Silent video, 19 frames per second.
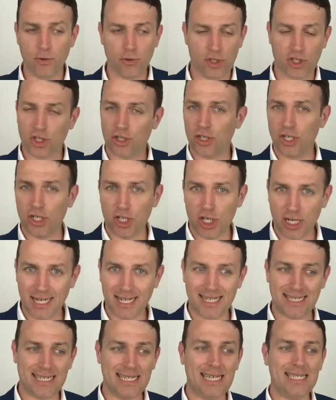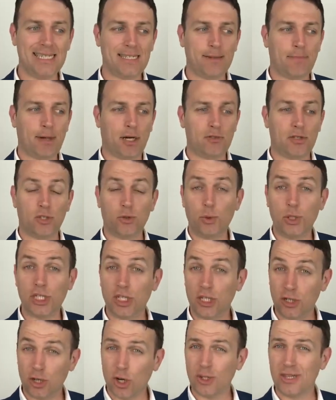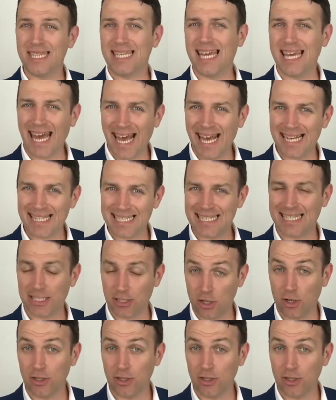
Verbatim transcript: future earnings, it's about the return on the assets,